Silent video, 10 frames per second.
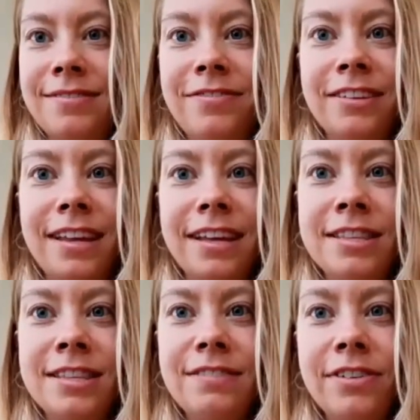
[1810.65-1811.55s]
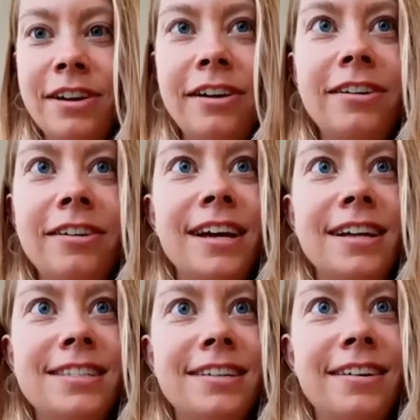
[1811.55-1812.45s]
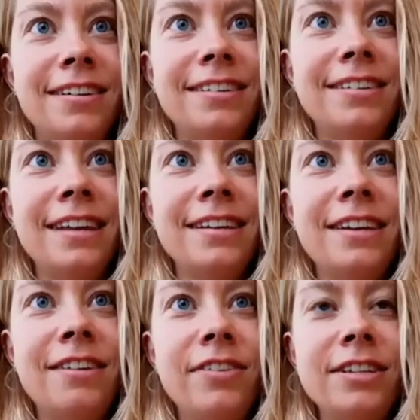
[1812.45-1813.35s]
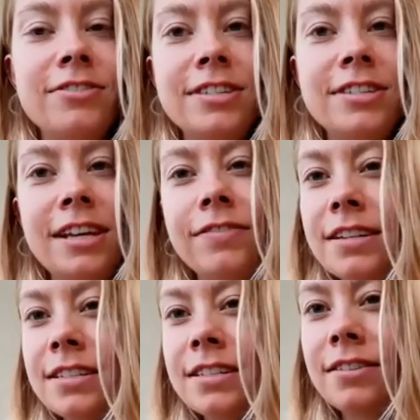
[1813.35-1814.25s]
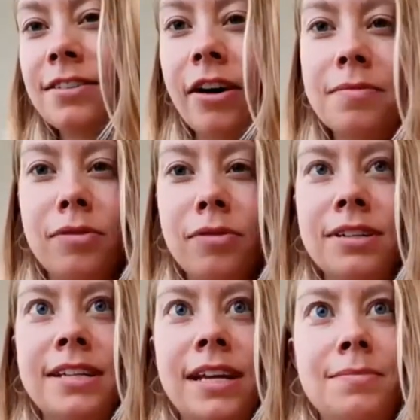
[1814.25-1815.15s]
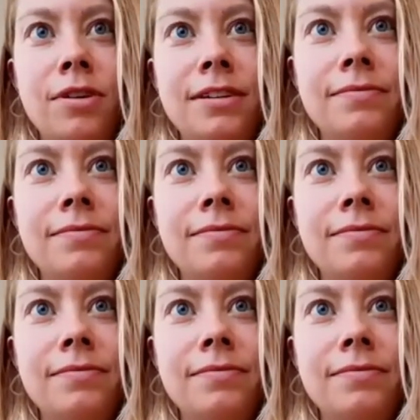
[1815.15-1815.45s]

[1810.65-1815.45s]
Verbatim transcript: feel like even harder to get started and convince yourself that it's not important anymore